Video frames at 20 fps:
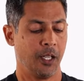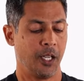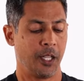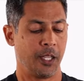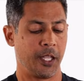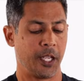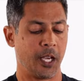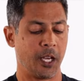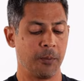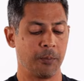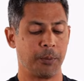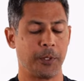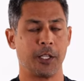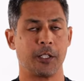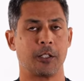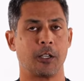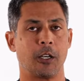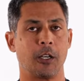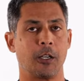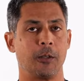And the
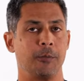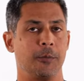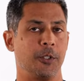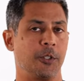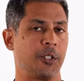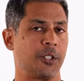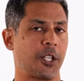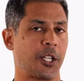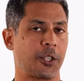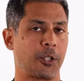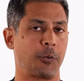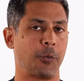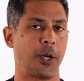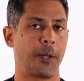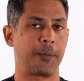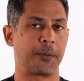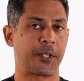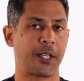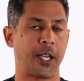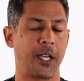Unplugged arm, you can check their
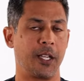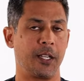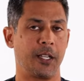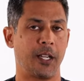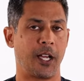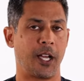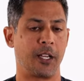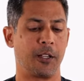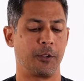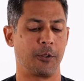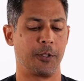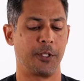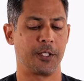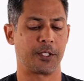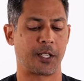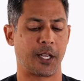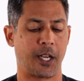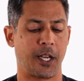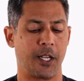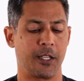website. I know
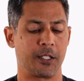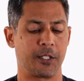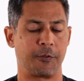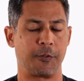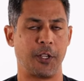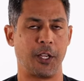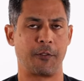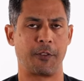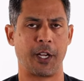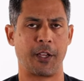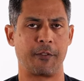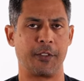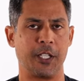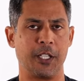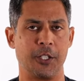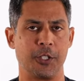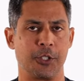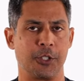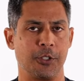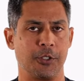these guys, if you ever have any
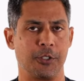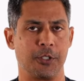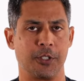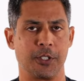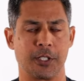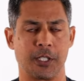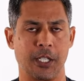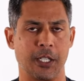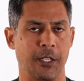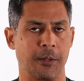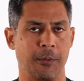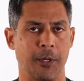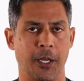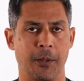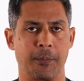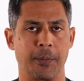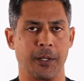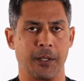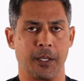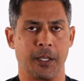issues, you just hit them
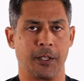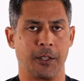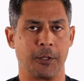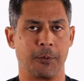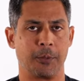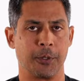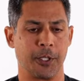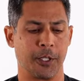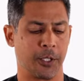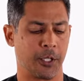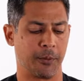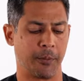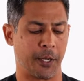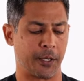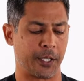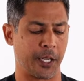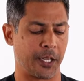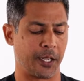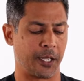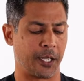up and, and they're pretty good
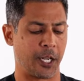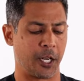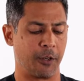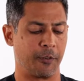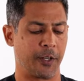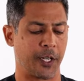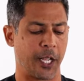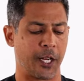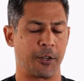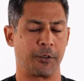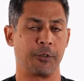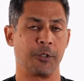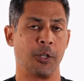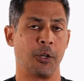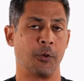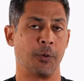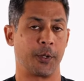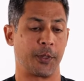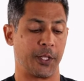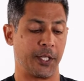about taking care of it. I don't
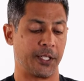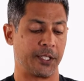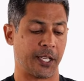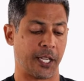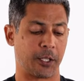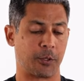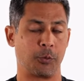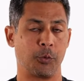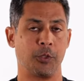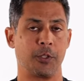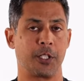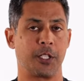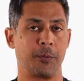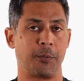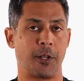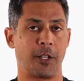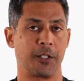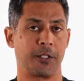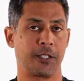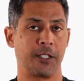know what the exact warranty
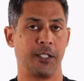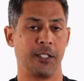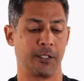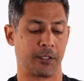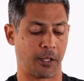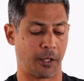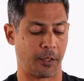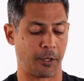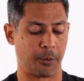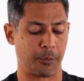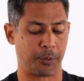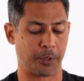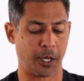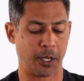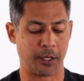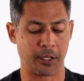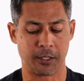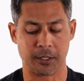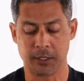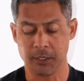policy is on their
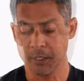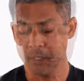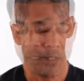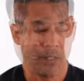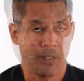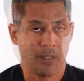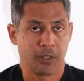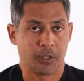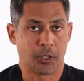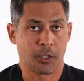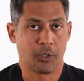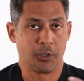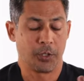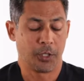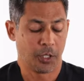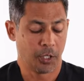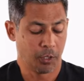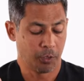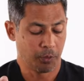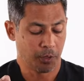product. So,
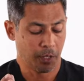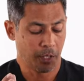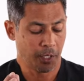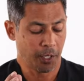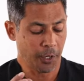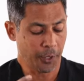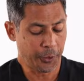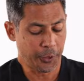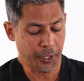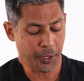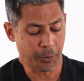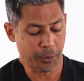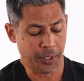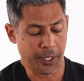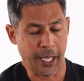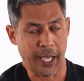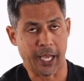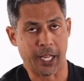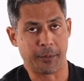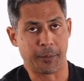you know, another thing I wanted
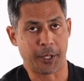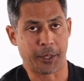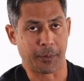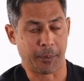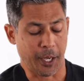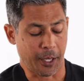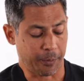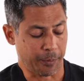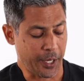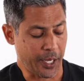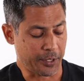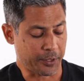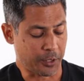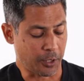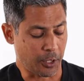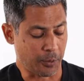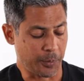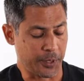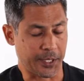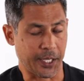to add about the Mountain Pass
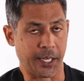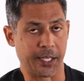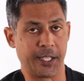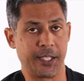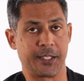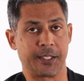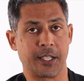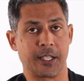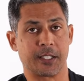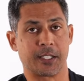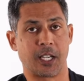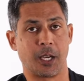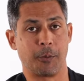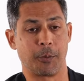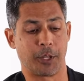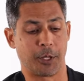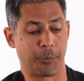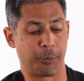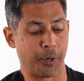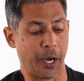arm is that it does come
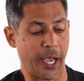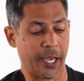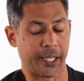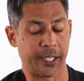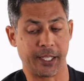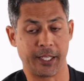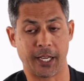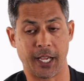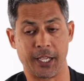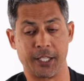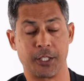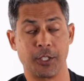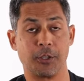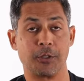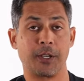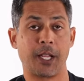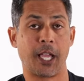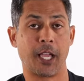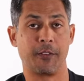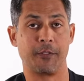with a bracket. I
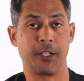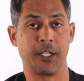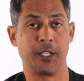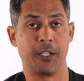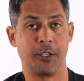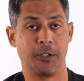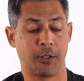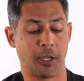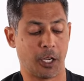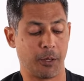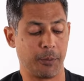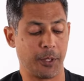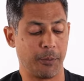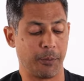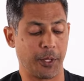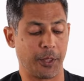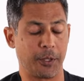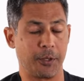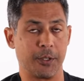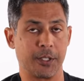don't have it here on me,
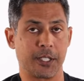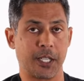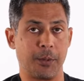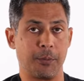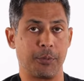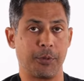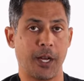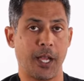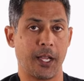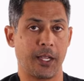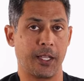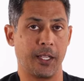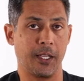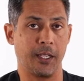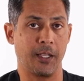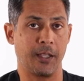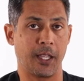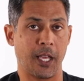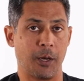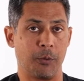but there is a
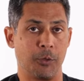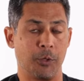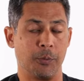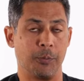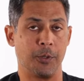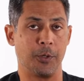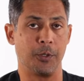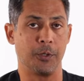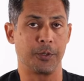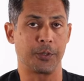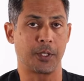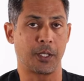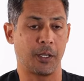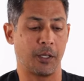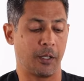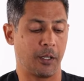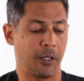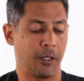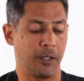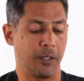bracket that will bolt
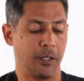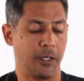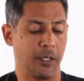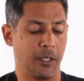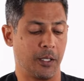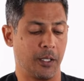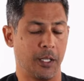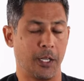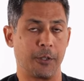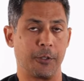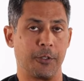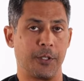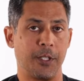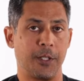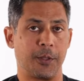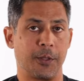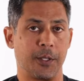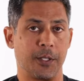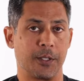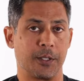on uh,
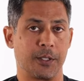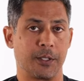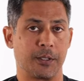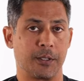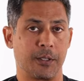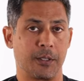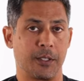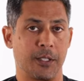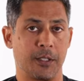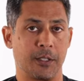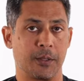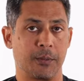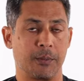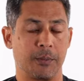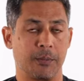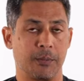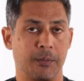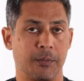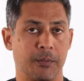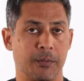underneath this, this
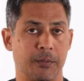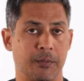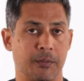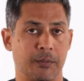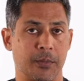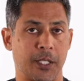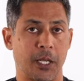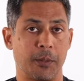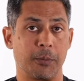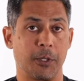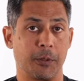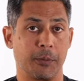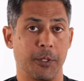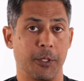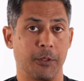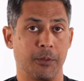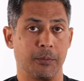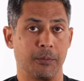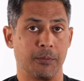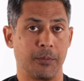ten
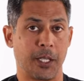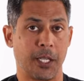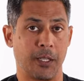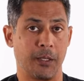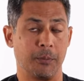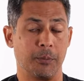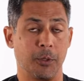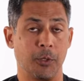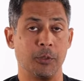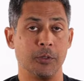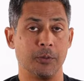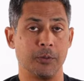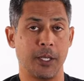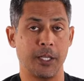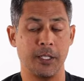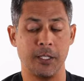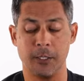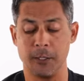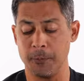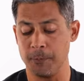millimeter head bolt
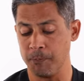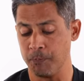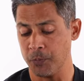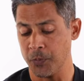right here.